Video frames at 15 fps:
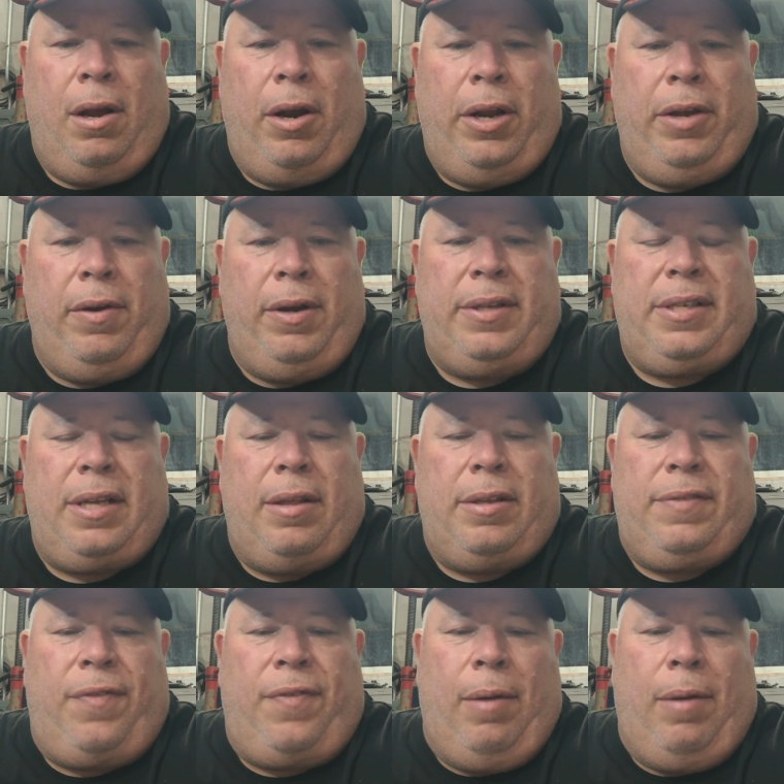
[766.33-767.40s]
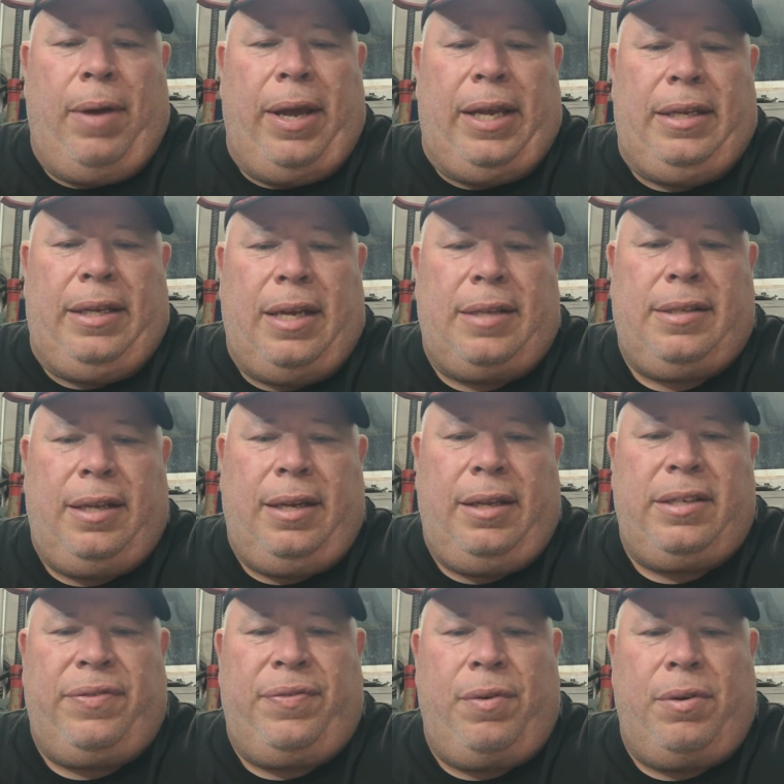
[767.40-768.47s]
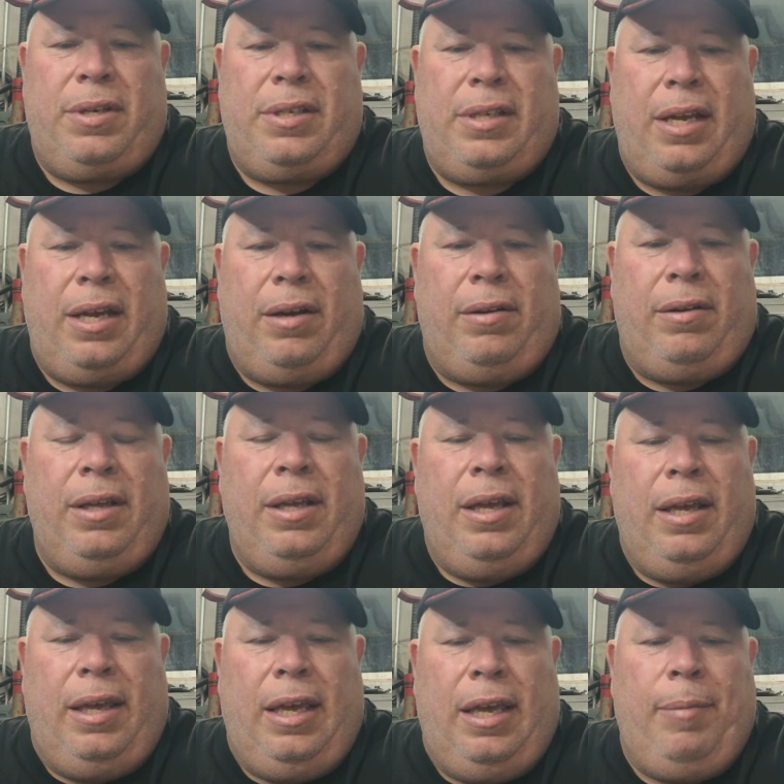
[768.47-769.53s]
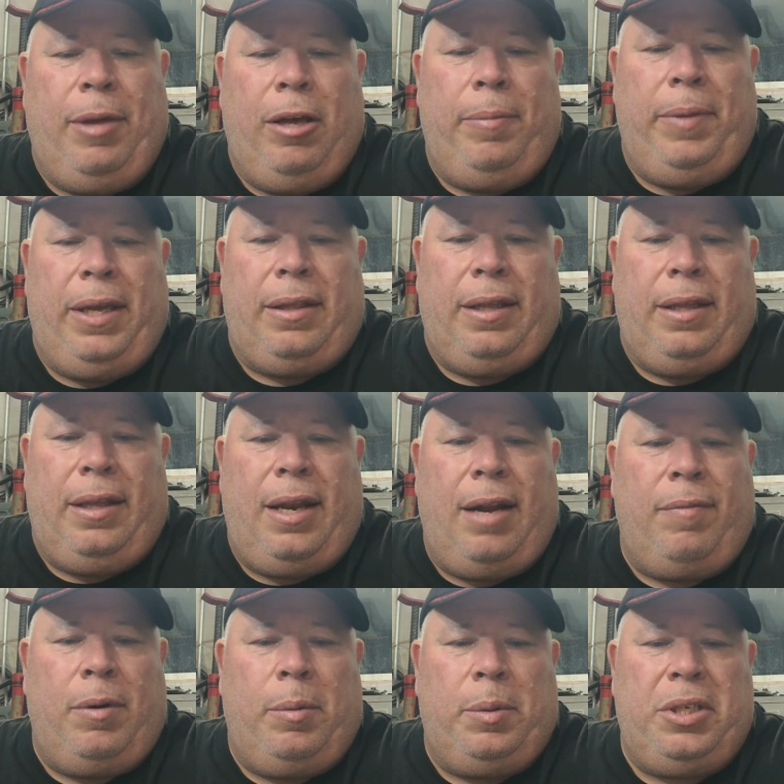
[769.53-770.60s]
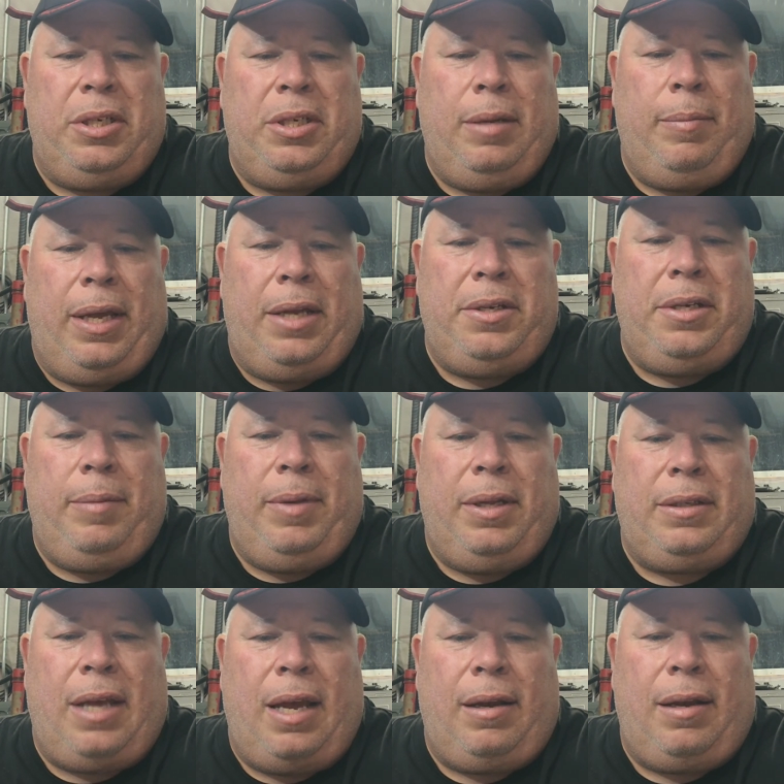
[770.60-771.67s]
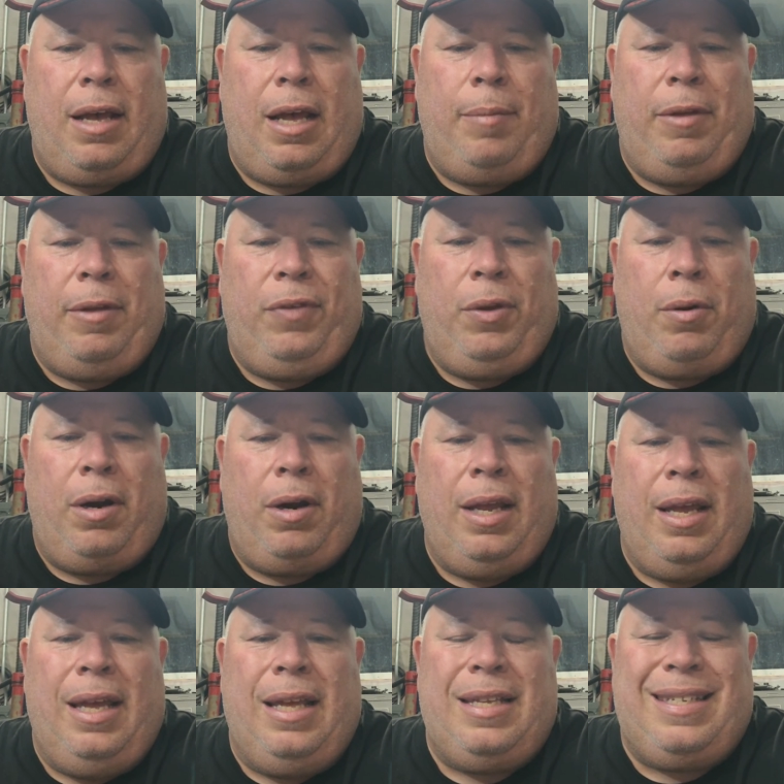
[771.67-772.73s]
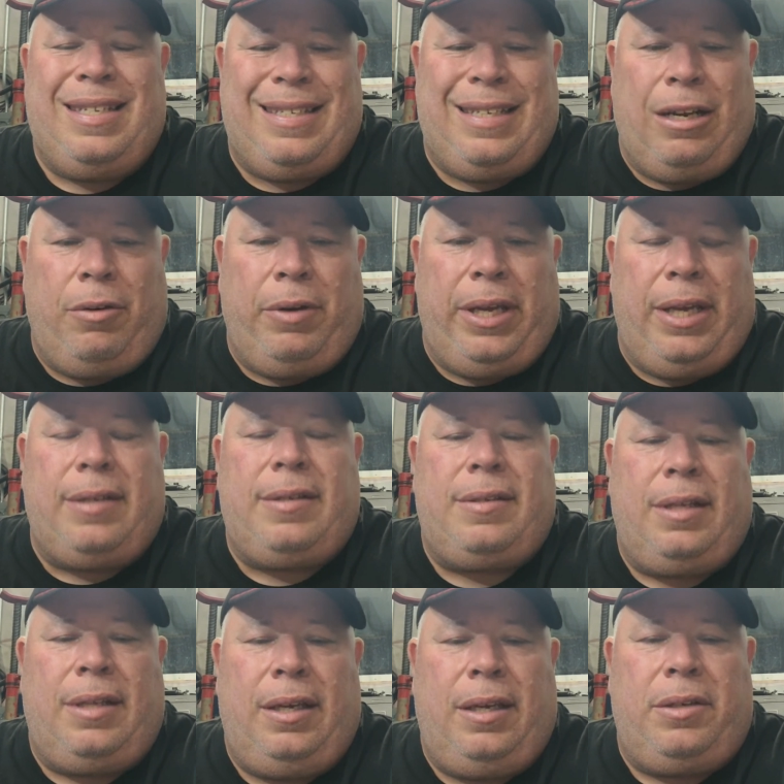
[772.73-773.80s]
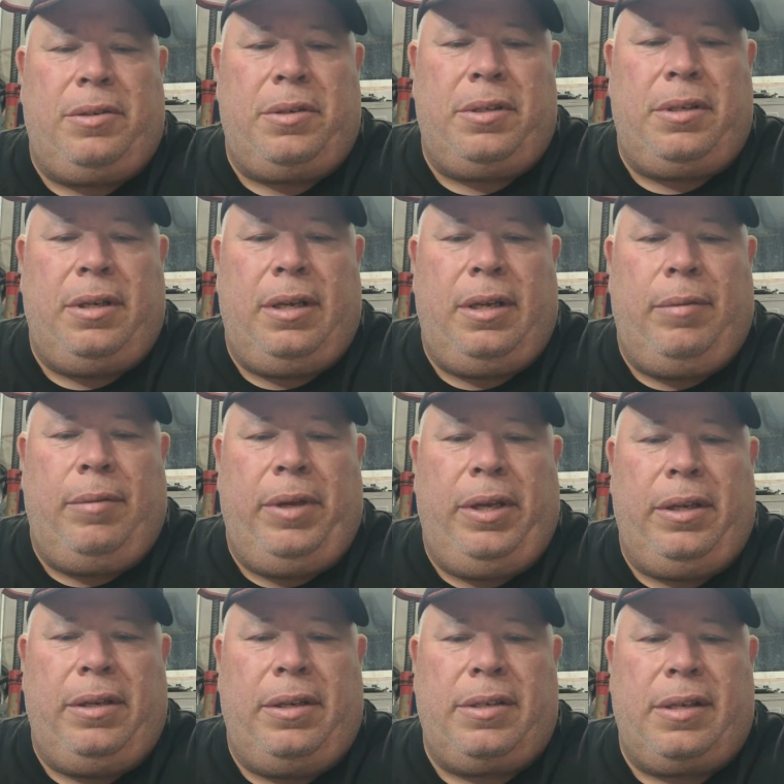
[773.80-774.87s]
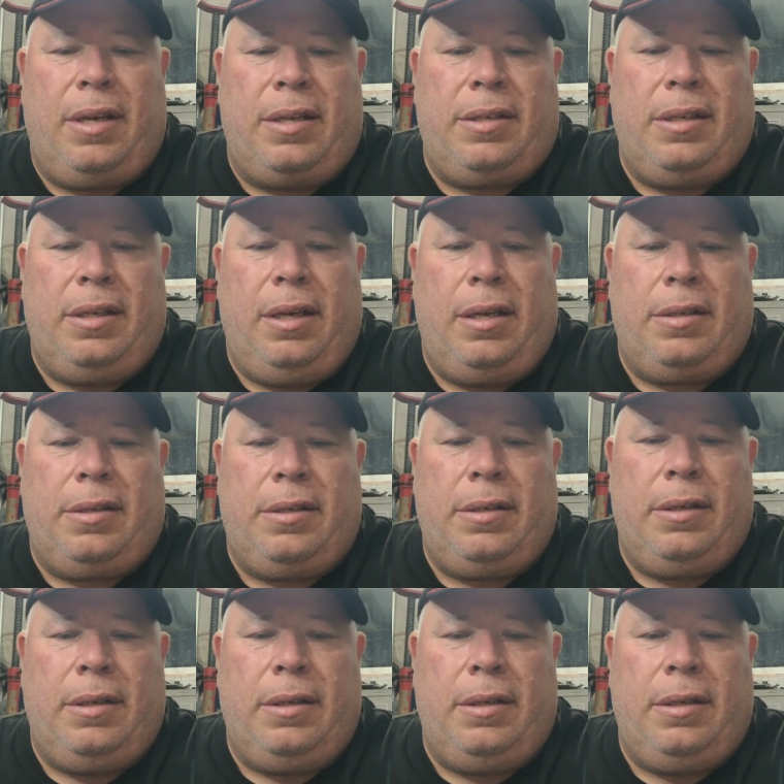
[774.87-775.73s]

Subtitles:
sell the Safari wagon? Yes, it is for sale. Email me at theinevitablejim@gmail.com if you are seriously interested, and we can discuss it. Yes.